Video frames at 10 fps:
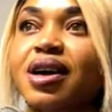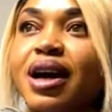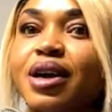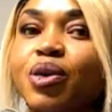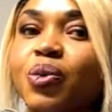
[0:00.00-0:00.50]

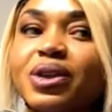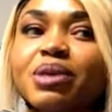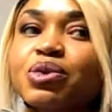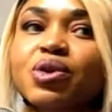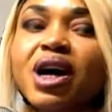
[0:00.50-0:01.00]
I don't want them
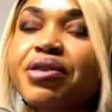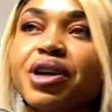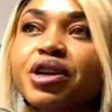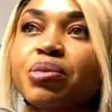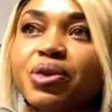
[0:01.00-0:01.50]
to carry
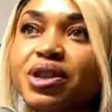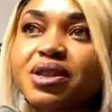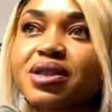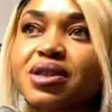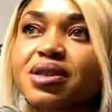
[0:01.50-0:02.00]
any
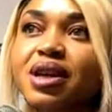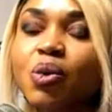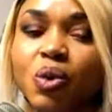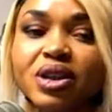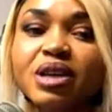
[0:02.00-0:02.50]
burdens. I
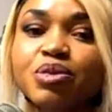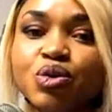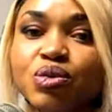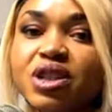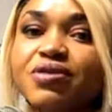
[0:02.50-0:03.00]
want them
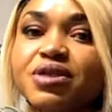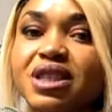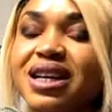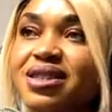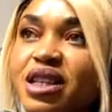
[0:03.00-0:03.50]
to live
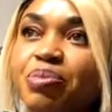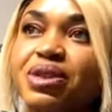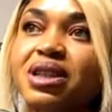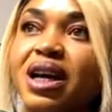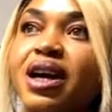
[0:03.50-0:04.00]
their
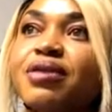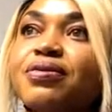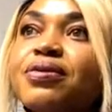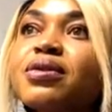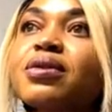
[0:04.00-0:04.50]
separate
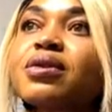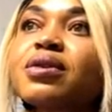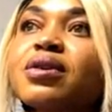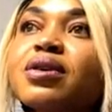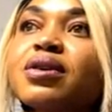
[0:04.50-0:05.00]
life,
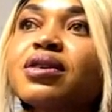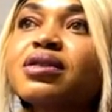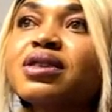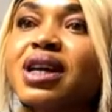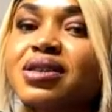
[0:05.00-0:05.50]

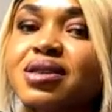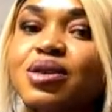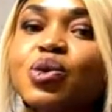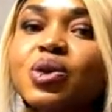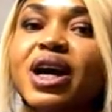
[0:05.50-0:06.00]
their
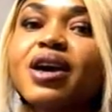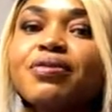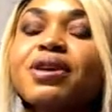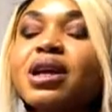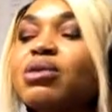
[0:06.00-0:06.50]
single
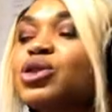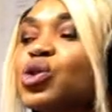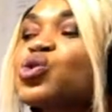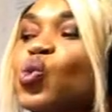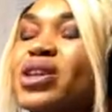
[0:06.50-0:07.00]
life. And I
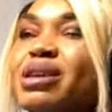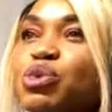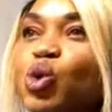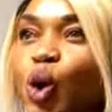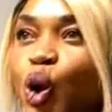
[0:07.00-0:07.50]
just want them
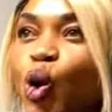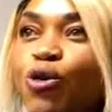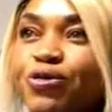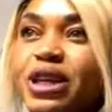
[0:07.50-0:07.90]
to love